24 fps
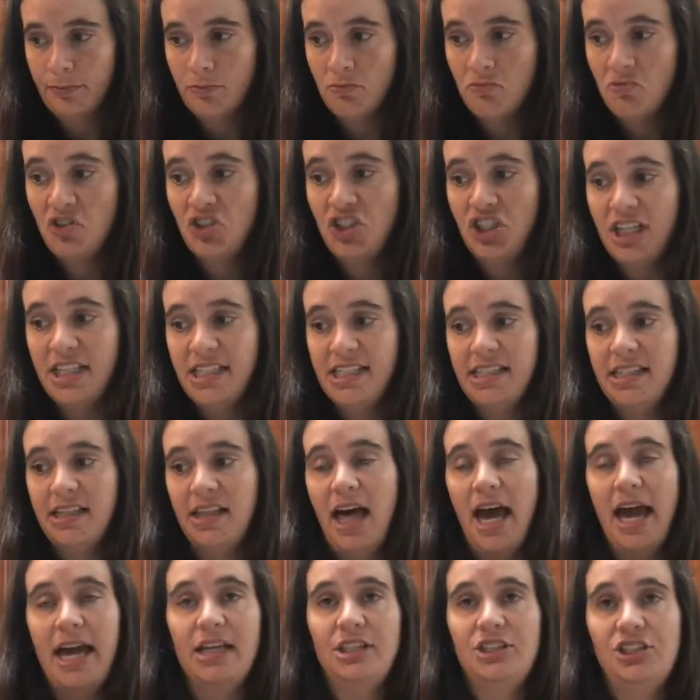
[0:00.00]
Just
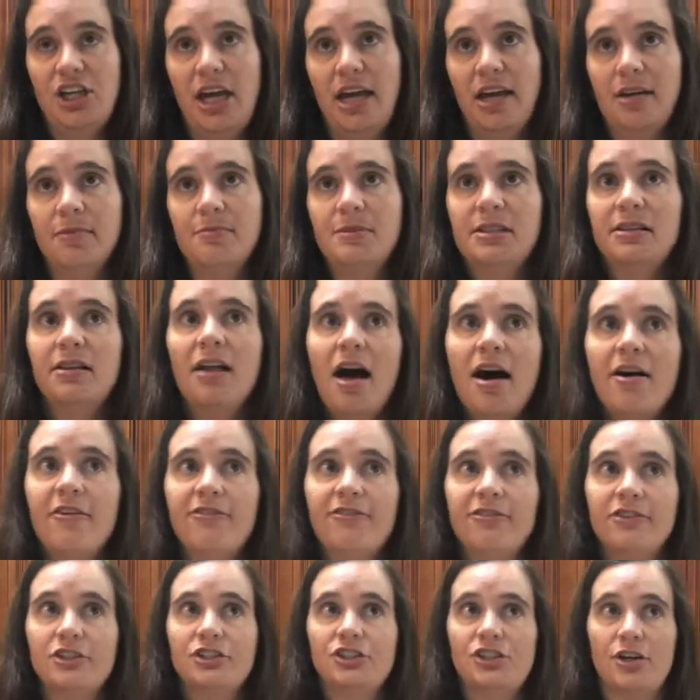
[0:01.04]
like Jacob's love
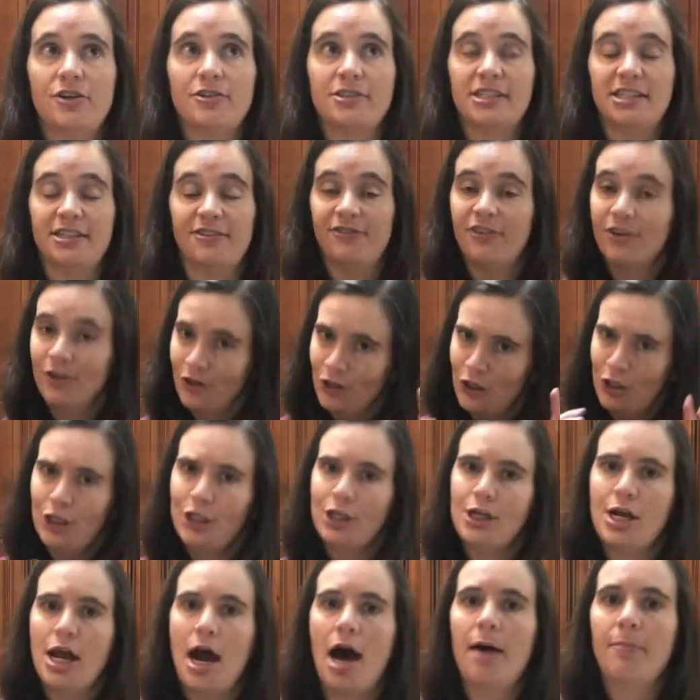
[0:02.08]
for Joseph could
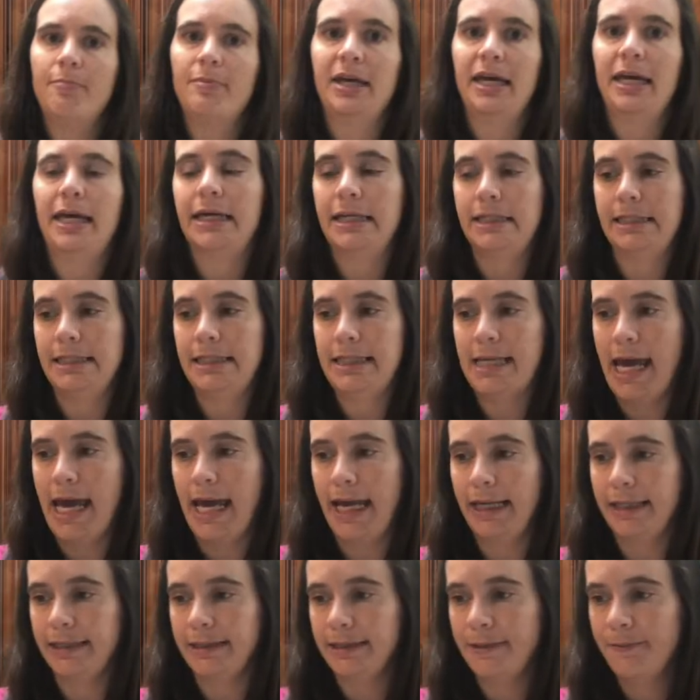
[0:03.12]
not be
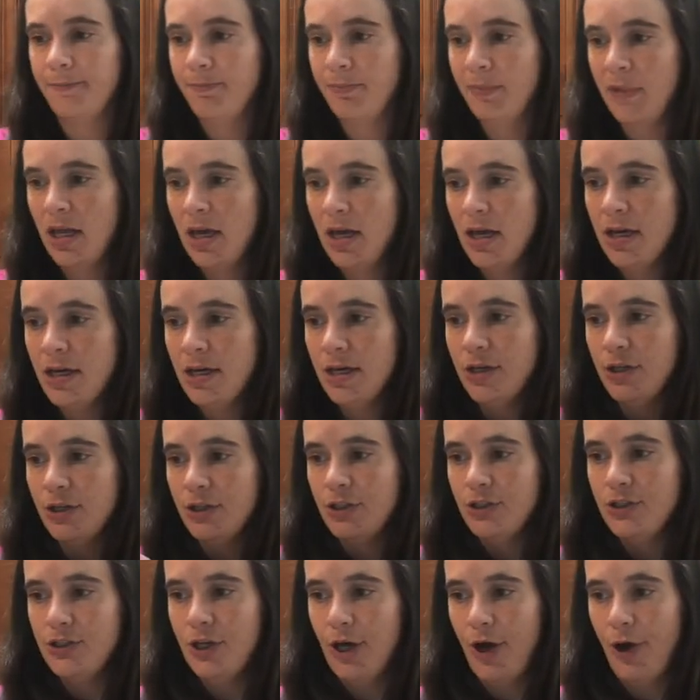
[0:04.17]
contained.
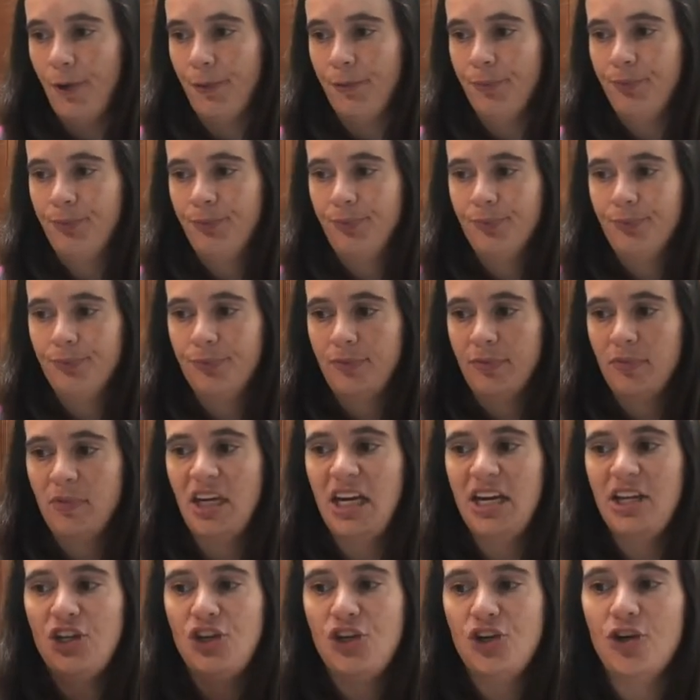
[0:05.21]
So,
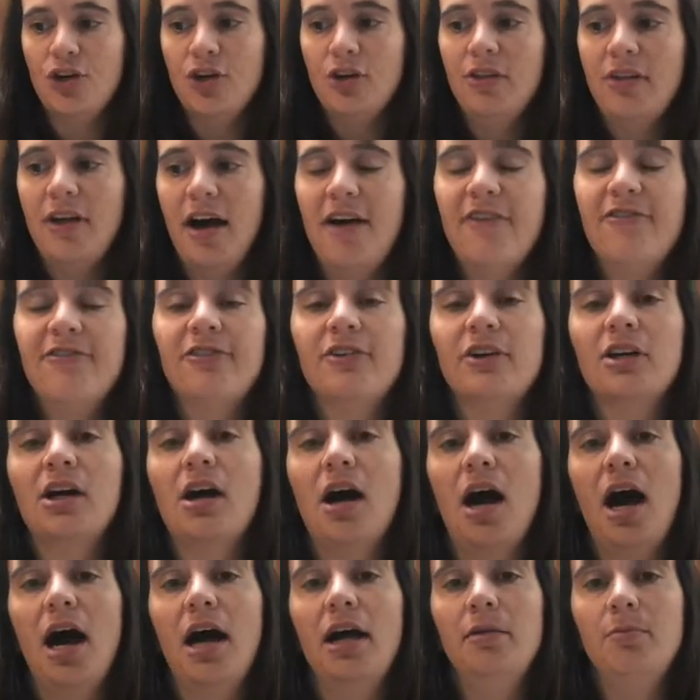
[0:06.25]
can your love for
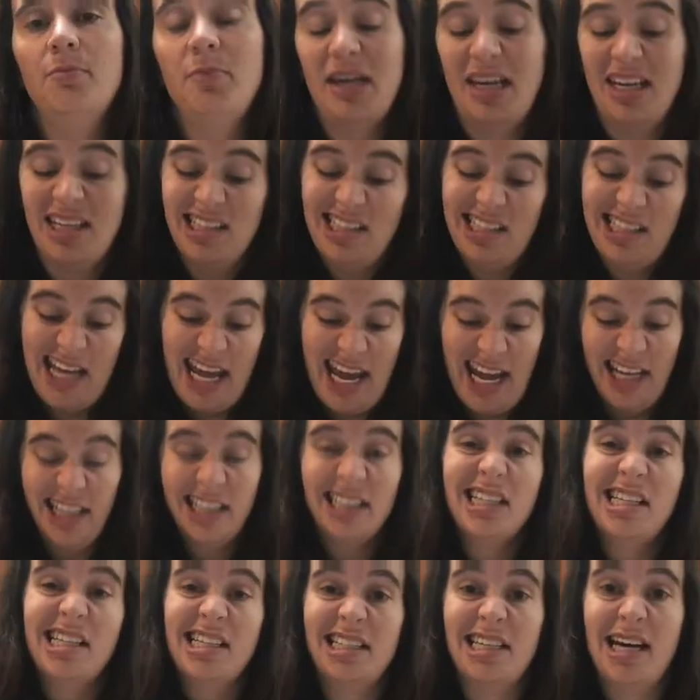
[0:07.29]
God be contained
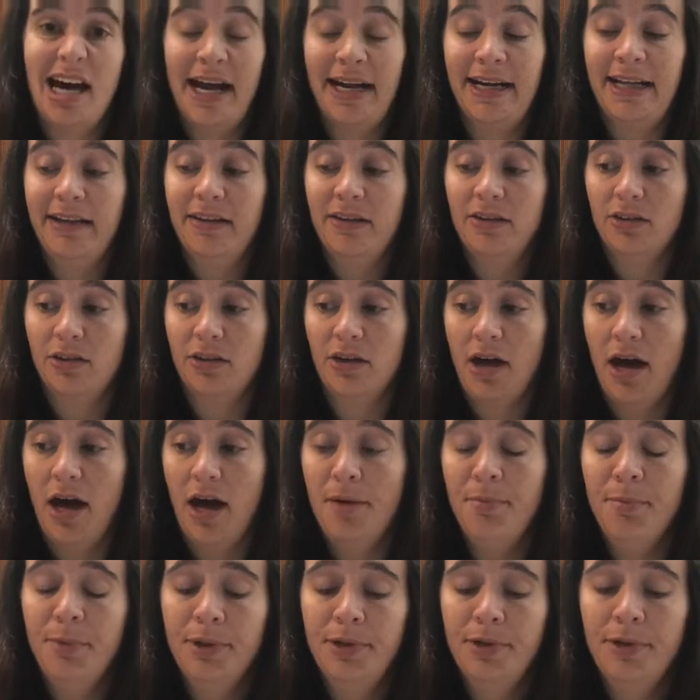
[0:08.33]
in a tiny little
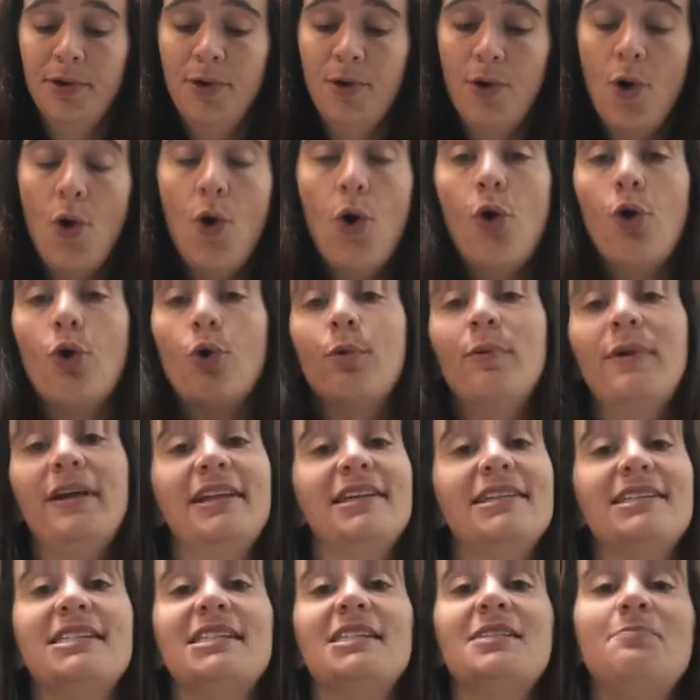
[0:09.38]
cup? Or will
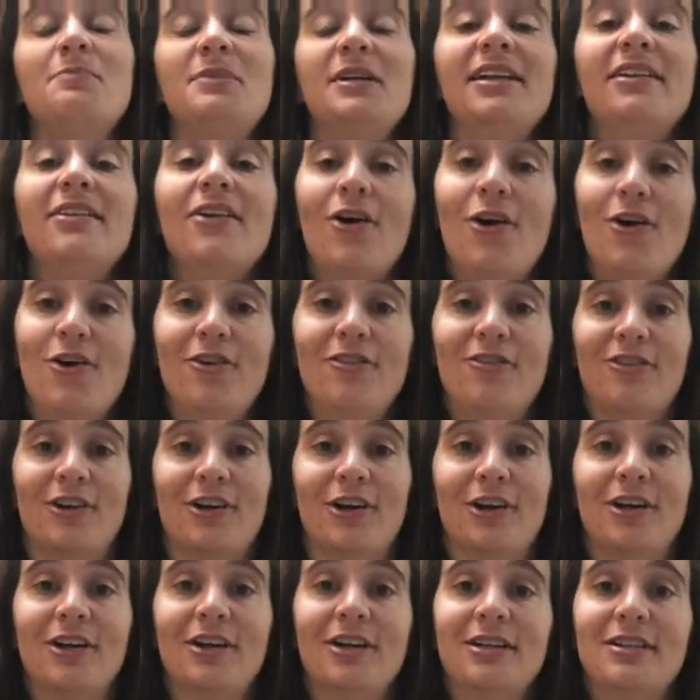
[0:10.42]
it spill
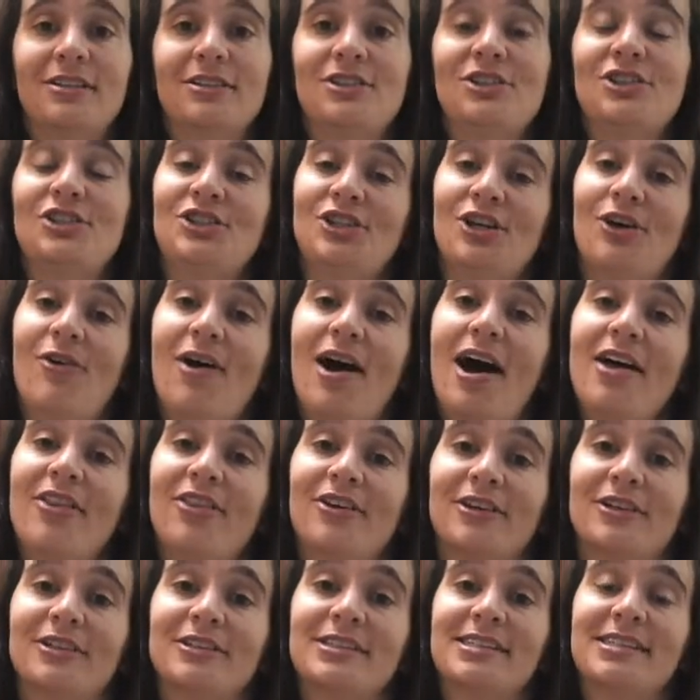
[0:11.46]
over to show
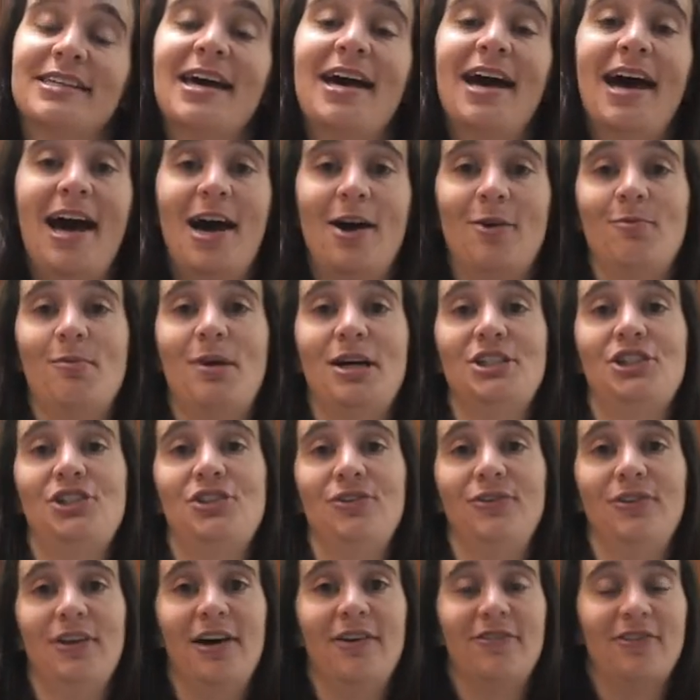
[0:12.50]
others how much you
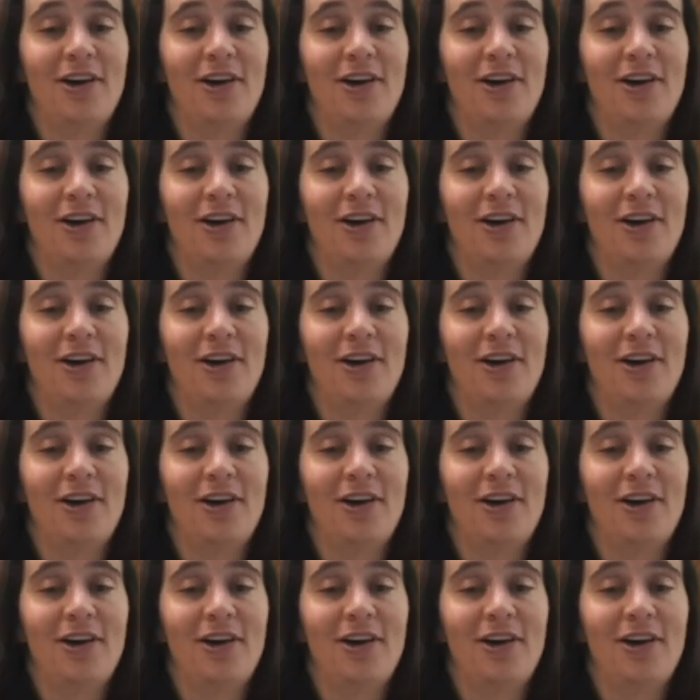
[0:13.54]
love